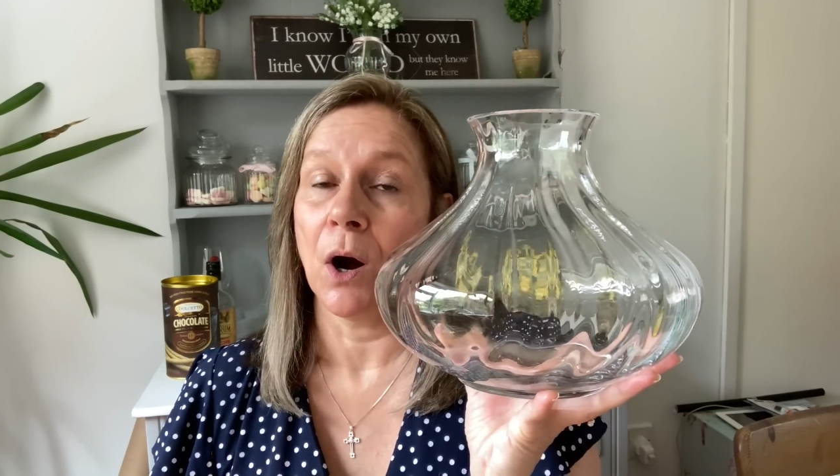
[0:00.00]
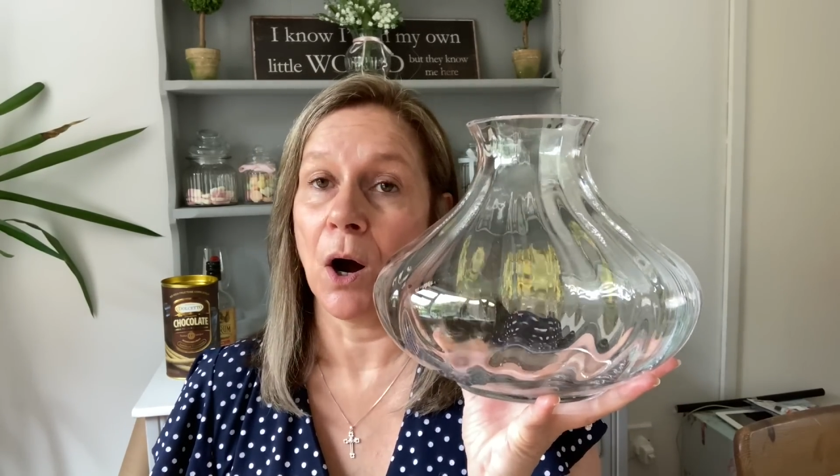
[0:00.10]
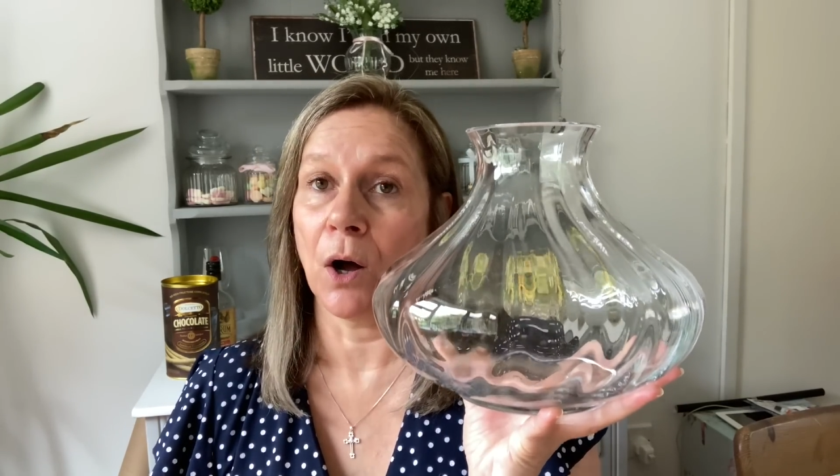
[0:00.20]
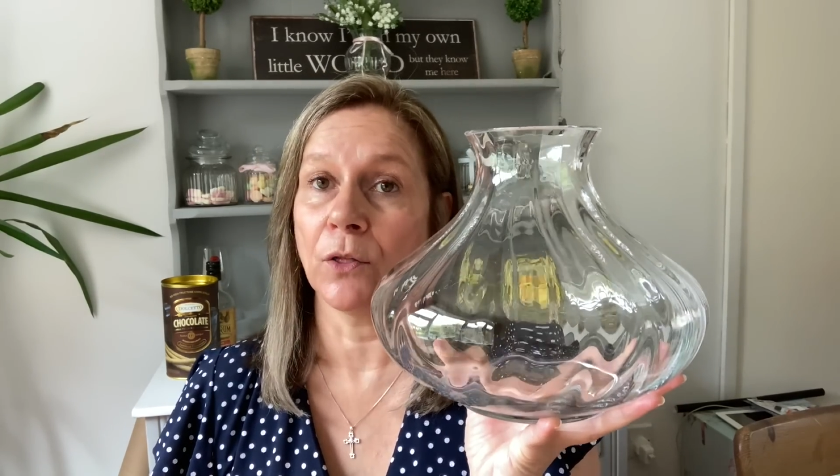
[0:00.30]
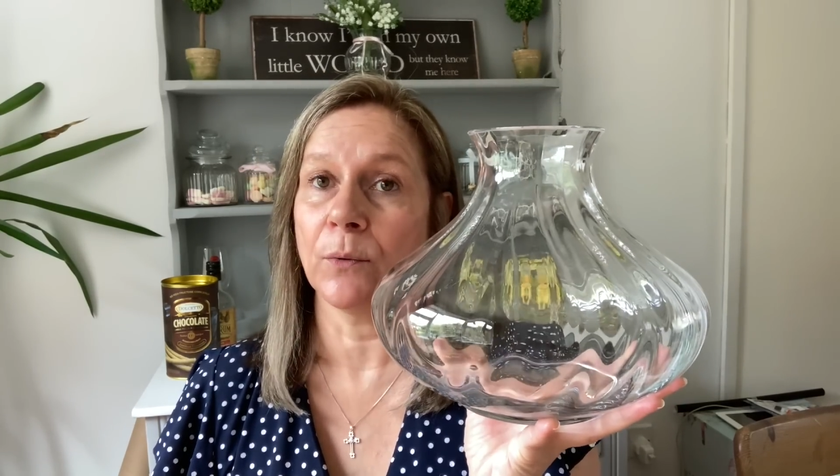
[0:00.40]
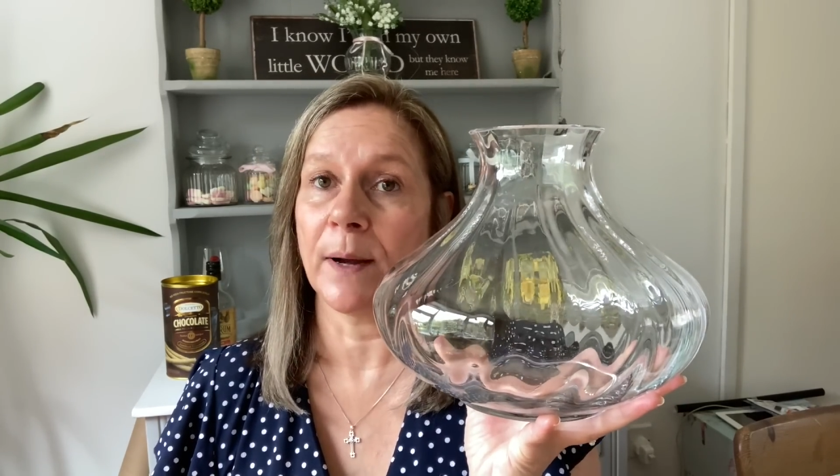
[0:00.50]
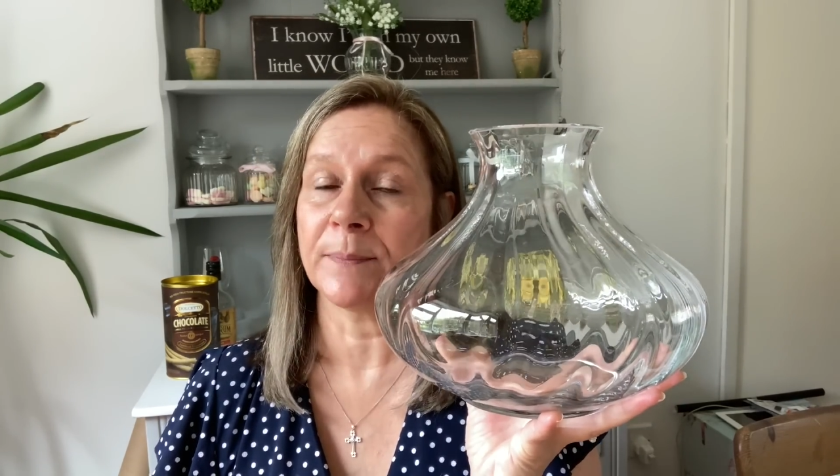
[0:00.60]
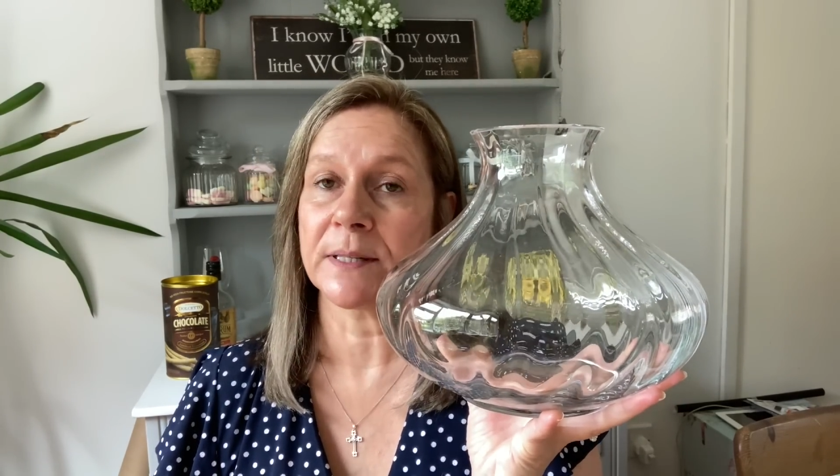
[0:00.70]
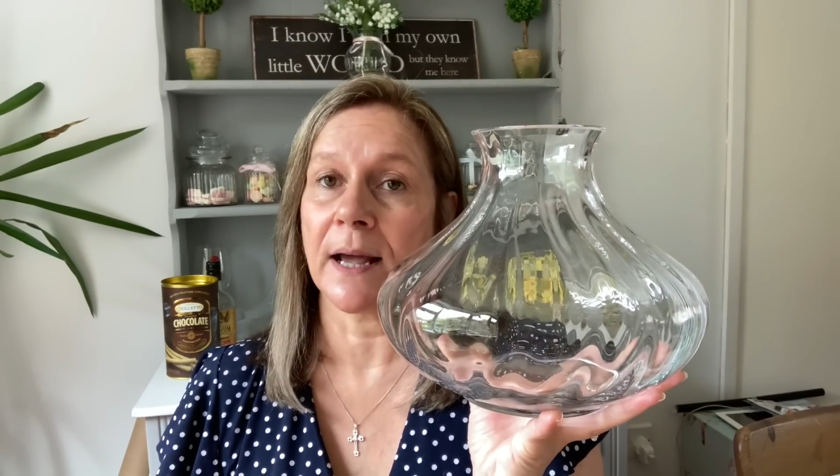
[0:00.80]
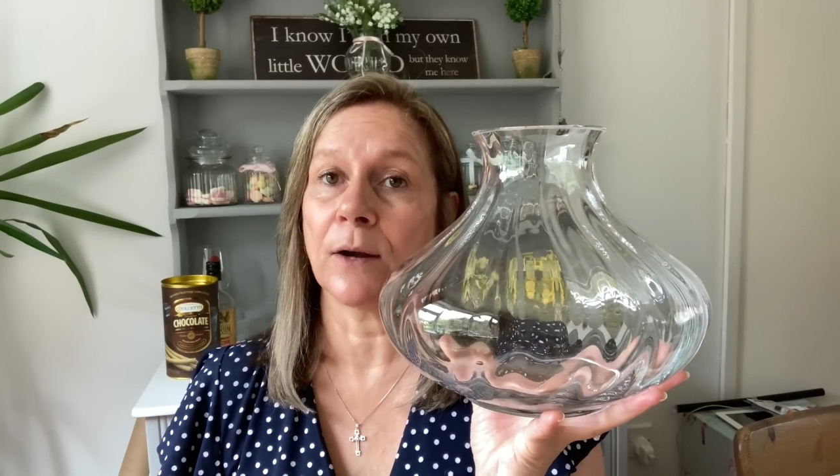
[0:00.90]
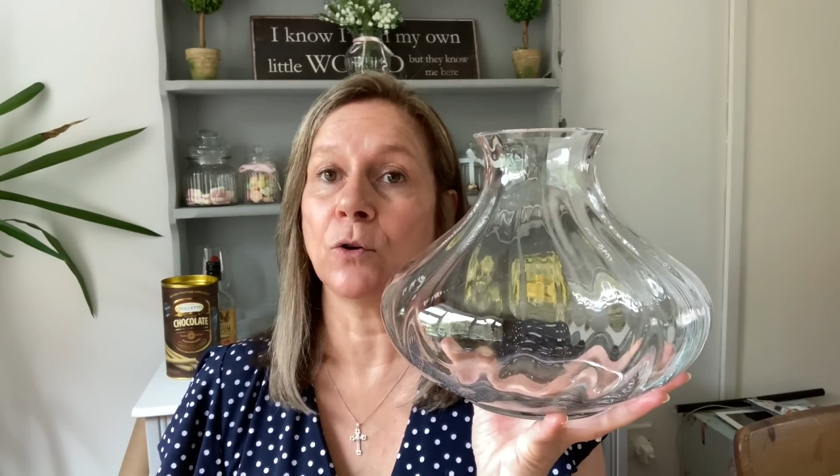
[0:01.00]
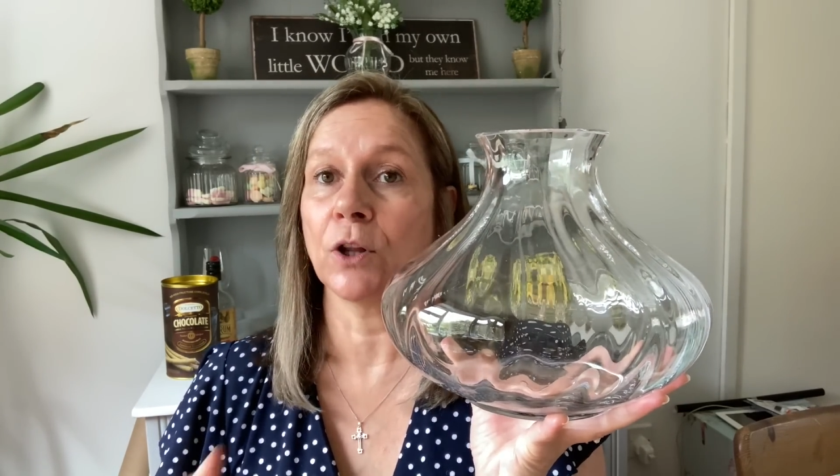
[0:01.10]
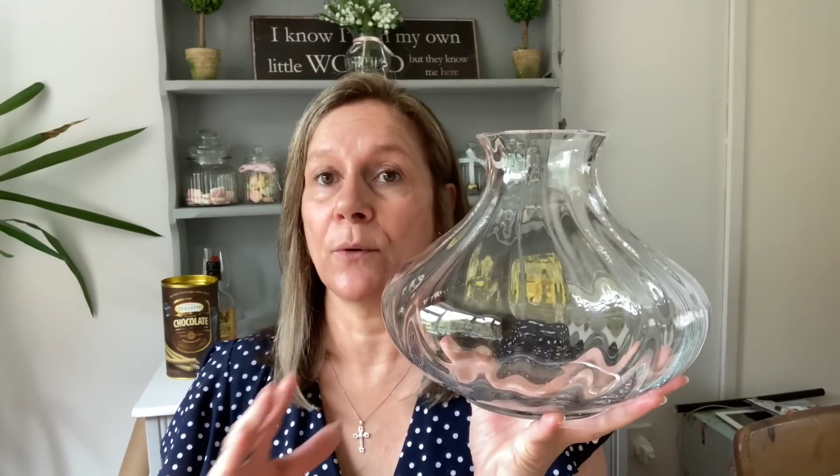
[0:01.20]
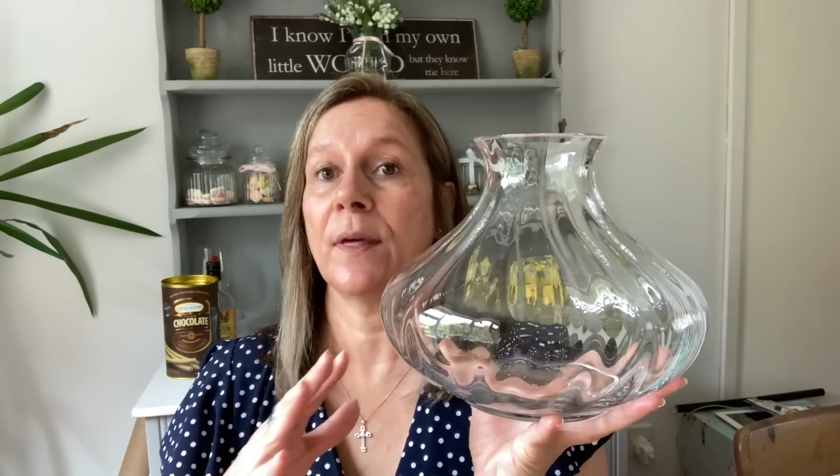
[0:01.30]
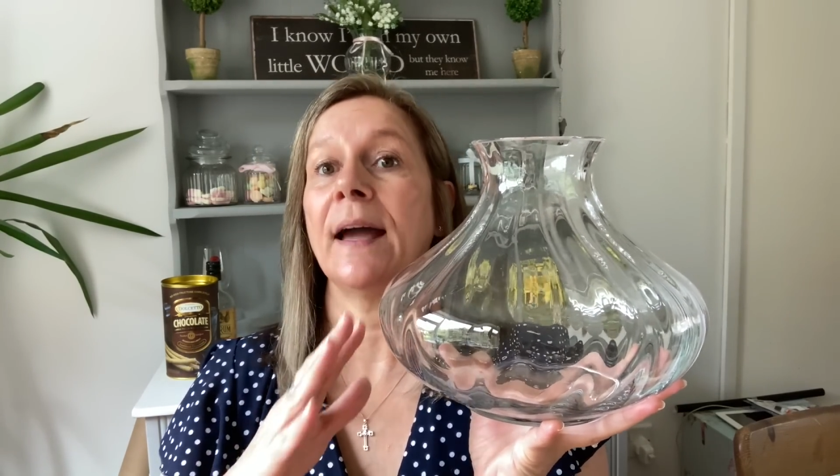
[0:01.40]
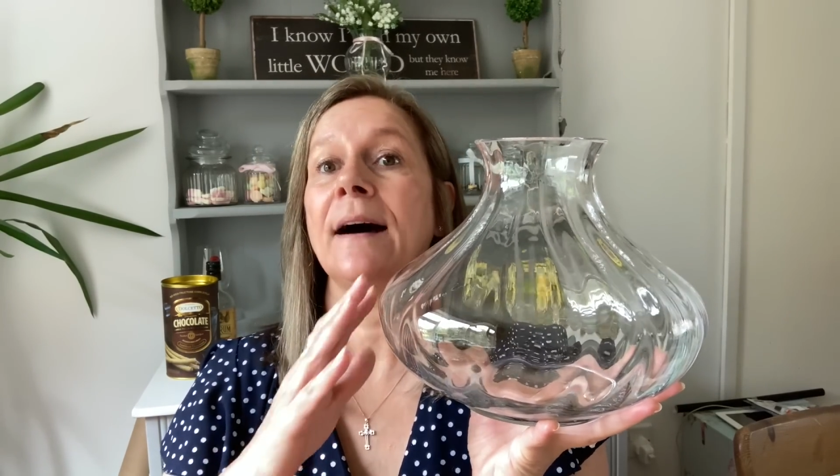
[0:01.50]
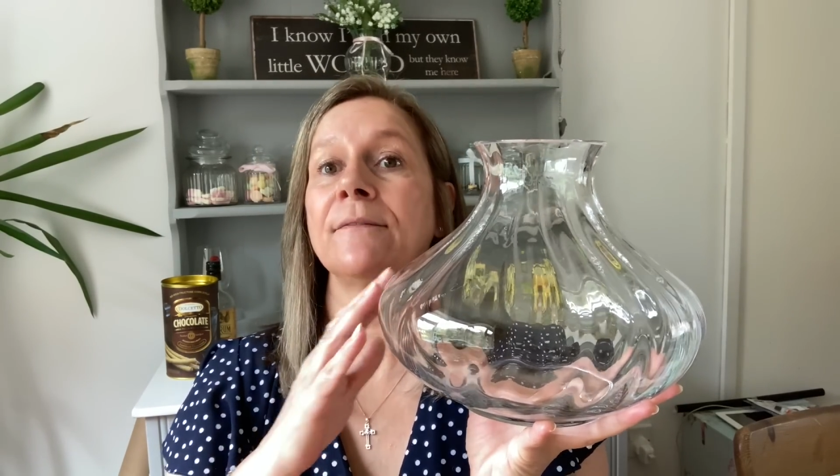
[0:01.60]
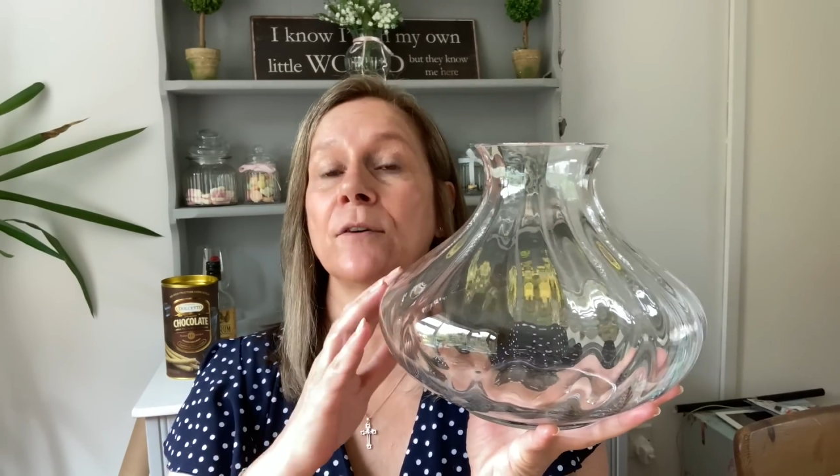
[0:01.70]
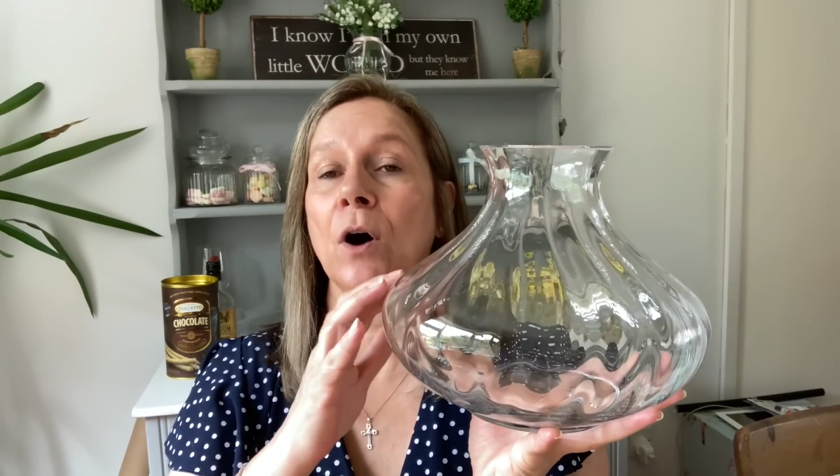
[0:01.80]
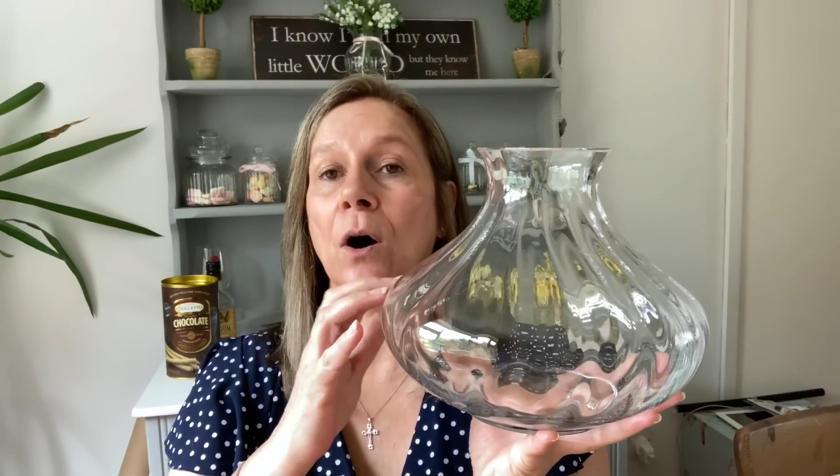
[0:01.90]
on the website, although they
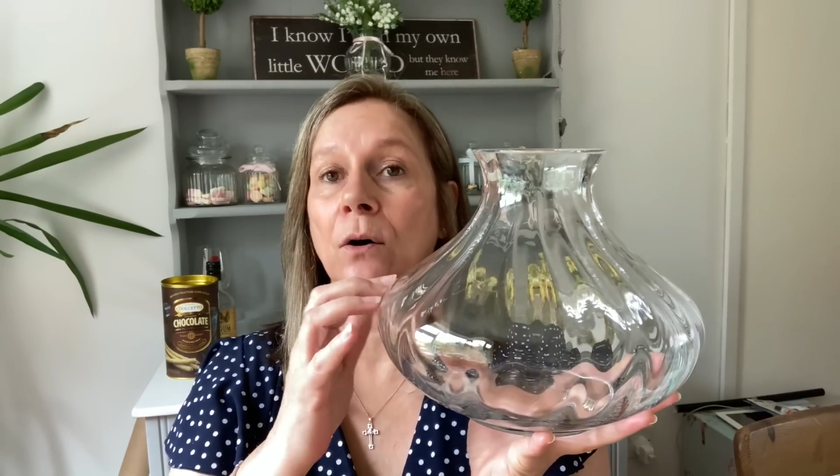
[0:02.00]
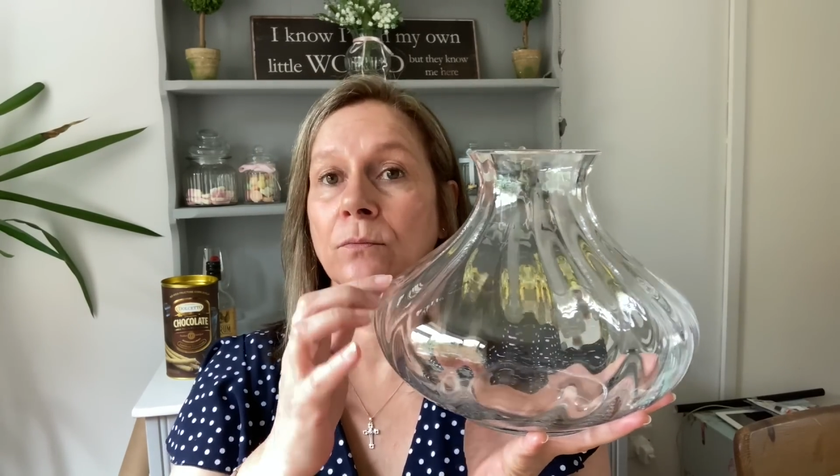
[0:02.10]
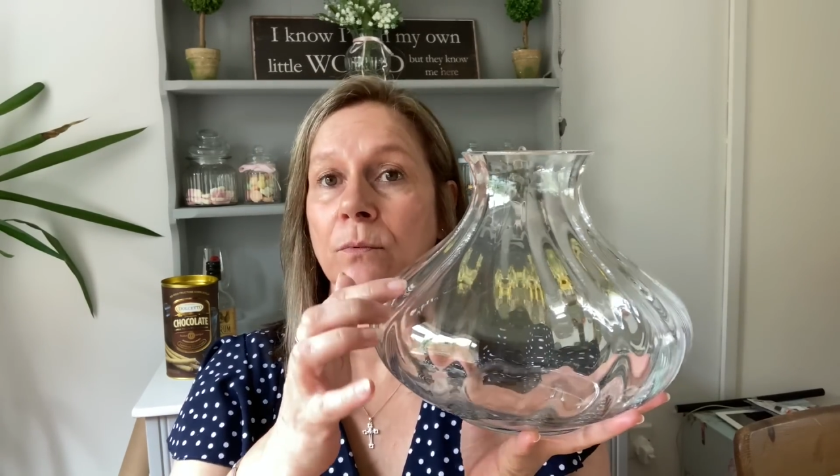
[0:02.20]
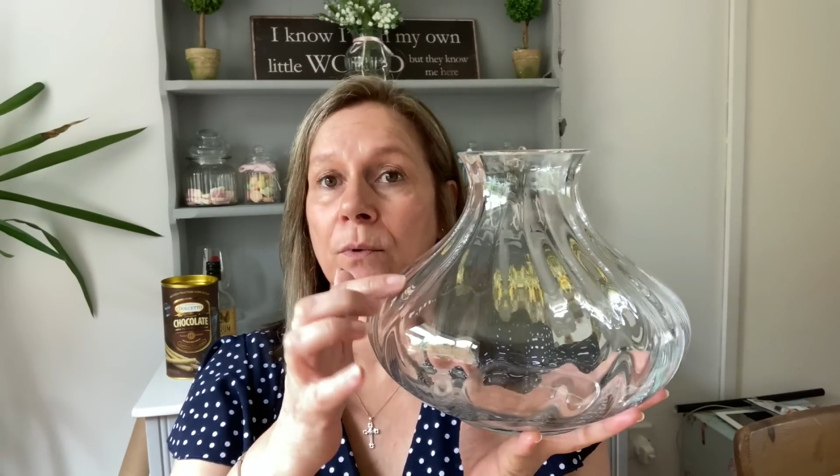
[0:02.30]
have got